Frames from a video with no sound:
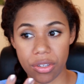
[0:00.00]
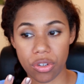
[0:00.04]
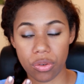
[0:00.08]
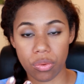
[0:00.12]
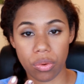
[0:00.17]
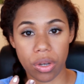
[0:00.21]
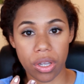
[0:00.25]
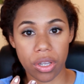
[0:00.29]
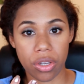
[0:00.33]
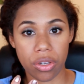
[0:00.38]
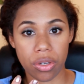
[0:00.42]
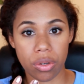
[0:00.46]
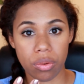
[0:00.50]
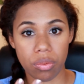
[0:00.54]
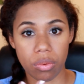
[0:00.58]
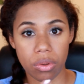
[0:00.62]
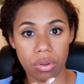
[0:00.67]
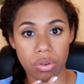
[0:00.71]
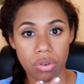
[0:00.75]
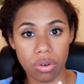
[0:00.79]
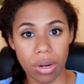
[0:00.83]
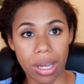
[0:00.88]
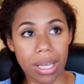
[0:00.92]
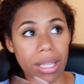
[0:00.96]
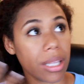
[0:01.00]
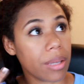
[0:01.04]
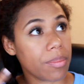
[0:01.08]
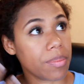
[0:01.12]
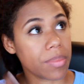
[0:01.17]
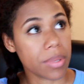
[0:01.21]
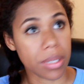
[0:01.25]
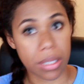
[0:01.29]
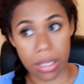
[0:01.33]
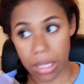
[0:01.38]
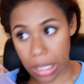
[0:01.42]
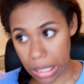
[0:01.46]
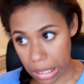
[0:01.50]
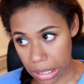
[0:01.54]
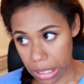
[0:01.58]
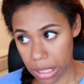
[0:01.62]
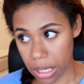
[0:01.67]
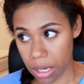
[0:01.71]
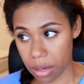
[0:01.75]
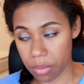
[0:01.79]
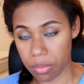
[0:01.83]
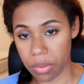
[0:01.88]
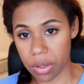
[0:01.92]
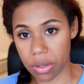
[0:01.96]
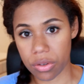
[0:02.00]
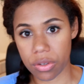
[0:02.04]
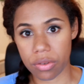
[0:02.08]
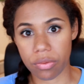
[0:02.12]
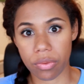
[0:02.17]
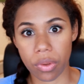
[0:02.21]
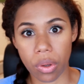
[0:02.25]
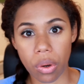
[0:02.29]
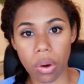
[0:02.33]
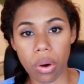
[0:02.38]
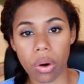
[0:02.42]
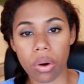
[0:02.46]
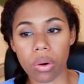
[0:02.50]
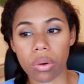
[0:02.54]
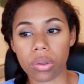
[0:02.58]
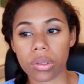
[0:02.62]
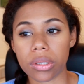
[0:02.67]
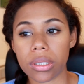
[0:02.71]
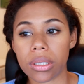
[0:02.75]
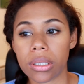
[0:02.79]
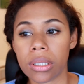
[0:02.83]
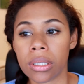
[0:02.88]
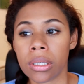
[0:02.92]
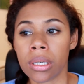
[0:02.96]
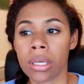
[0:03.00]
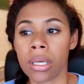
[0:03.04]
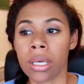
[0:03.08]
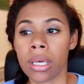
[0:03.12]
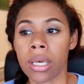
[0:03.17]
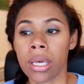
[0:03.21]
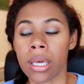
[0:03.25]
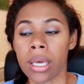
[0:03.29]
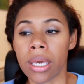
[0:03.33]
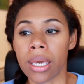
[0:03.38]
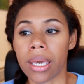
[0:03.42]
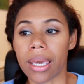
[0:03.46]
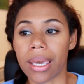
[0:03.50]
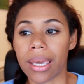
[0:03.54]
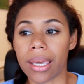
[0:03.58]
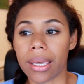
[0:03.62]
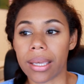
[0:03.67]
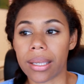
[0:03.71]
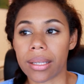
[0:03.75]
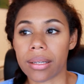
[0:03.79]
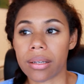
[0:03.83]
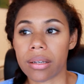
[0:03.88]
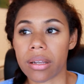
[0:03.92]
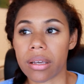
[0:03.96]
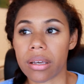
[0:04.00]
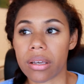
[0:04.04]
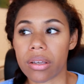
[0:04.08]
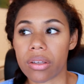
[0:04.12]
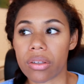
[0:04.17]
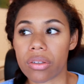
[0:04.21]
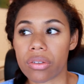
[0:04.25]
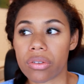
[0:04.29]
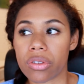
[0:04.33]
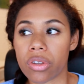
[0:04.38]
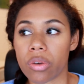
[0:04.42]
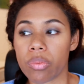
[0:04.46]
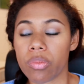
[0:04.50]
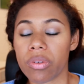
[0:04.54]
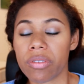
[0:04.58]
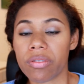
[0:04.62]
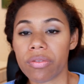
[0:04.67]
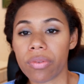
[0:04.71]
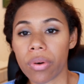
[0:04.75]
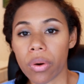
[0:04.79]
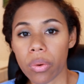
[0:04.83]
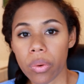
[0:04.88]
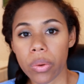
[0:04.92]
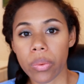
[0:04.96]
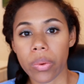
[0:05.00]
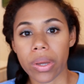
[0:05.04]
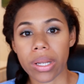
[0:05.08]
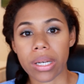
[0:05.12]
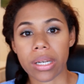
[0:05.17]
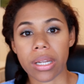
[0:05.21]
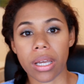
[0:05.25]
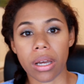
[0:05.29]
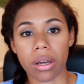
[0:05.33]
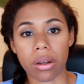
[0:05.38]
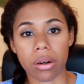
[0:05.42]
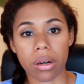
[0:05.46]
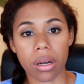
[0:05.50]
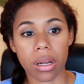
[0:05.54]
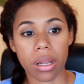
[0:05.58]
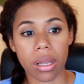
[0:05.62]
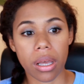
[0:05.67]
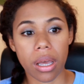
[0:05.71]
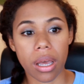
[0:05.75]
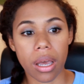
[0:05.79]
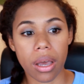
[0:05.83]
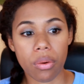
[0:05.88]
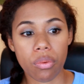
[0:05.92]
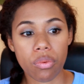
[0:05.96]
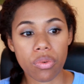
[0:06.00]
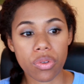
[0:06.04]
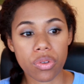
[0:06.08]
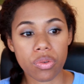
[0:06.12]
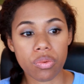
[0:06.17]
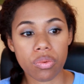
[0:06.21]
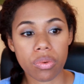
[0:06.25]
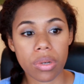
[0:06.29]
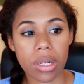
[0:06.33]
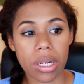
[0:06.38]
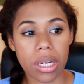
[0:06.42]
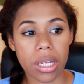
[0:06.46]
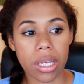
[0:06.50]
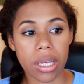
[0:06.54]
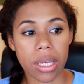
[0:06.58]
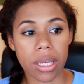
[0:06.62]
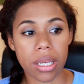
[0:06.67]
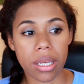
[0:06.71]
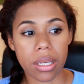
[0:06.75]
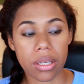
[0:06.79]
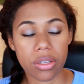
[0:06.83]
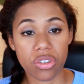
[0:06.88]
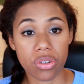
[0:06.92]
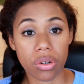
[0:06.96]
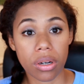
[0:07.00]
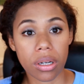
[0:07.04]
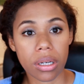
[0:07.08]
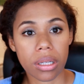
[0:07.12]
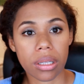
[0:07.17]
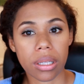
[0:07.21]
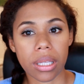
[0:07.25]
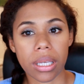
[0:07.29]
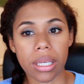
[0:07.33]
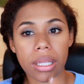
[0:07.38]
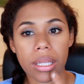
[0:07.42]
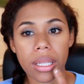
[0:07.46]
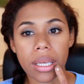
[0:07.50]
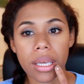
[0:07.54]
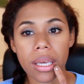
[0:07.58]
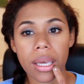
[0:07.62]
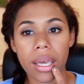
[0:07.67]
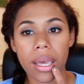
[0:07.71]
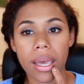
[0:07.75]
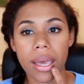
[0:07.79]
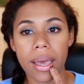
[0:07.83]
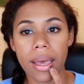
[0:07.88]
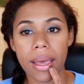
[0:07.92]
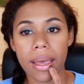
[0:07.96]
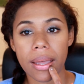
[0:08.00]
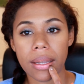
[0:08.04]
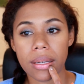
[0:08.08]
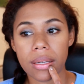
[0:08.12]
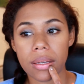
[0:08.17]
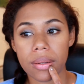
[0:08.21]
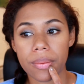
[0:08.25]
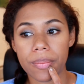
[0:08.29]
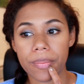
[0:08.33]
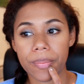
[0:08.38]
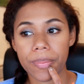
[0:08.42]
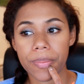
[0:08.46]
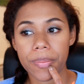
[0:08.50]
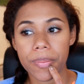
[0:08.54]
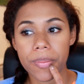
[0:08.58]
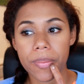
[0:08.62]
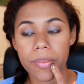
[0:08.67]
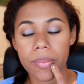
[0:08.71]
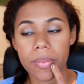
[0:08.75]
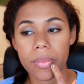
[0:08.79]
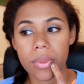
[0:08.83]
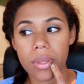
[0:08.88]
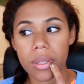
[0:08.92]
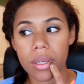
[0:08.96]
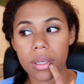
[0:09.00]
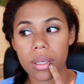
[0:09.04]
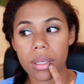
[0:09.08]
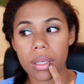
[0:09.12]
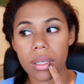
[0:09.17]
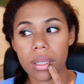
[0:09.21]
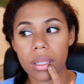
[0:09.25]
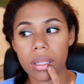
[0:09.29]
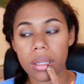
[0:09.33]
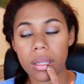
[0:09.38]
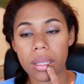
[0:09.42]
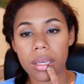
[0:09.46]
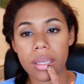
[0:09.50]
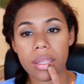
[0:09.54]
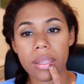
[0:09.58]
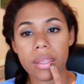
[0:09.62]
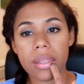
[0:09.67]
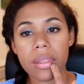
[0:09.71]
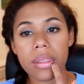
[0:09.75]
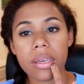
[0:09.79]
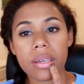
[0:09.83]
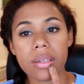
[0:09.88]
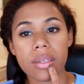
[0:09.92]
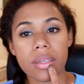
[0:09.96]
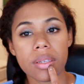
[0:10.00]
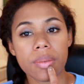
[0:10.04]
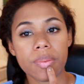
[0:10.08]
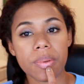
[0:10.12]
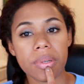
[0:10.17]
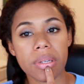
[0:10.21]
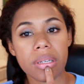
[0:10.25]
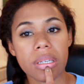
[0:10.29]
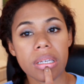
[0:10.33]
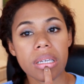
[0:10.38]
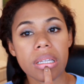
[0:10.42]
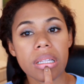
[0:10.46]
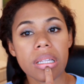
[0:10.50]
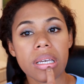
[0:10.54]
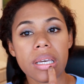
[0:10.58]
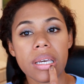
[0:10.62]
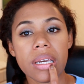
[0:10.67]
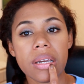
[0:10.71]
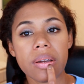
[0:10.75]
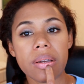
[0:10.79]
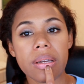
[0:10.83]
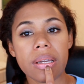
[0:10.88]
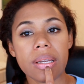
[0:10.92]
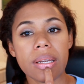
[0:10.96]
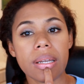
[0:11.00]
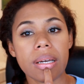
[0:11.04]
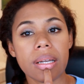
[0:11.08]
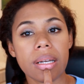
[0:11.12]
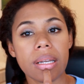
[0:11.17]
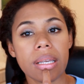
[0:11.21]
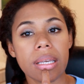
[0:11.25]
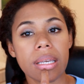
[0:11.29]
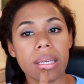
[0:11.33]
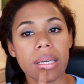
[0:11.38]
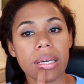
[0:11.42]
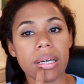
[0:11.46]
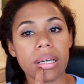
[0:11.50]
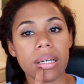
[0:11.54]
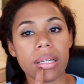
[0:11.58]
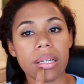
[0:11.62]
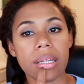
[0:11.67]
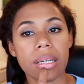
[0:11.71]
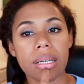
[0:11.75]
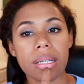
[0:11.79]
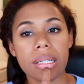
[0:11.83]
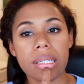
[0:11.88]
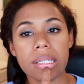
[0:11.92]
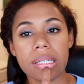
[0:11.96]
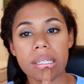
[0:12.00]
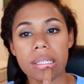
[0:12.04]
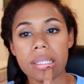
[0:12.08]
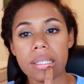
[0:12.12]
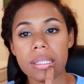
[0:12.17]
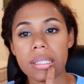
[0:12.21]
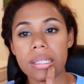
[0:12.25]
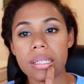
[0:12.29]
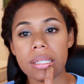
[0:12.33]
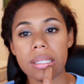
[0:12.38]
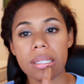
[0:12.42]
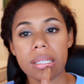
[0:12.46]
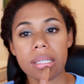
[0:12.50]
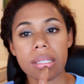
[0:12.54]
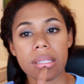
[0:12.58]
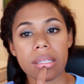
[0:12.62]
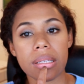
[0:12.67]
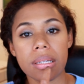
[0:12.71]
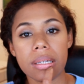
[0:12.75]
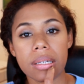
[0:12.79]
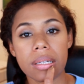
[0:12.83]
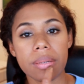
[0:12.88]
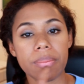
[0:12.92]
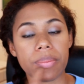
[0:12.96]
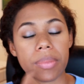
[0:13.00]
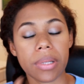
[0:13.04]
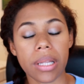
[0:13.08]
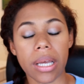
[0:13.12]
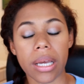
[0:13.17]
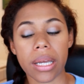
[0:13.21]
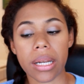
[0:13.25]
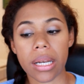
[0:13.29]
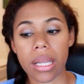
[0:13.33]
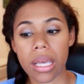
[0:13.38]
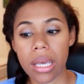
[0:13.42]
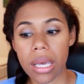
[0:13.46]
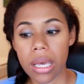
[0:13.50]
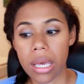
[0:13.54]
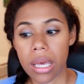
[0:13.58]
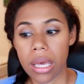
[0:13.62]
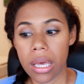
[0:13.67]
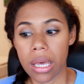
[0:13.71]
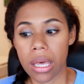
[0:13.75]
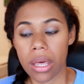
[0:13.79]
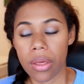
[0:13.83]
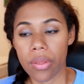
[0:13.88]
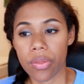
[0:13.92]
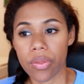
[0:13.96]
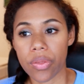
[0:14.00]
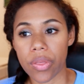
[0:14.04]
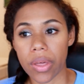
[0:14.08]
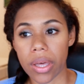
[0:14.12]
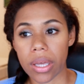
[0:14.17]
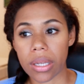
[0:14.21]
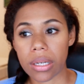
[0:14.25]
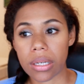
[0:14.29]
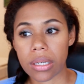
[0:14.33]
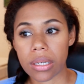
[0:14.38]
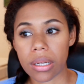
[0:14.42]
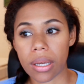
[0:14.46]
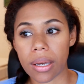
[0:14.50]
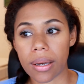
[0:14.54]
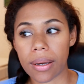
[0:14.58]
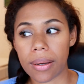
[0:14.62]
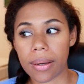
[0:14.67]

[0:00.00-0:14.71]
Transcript: situation with dry lips here because of the cold. And so before we went down, I was really struggling. Like I had, like there's this particular area down here, like along near the lip line, that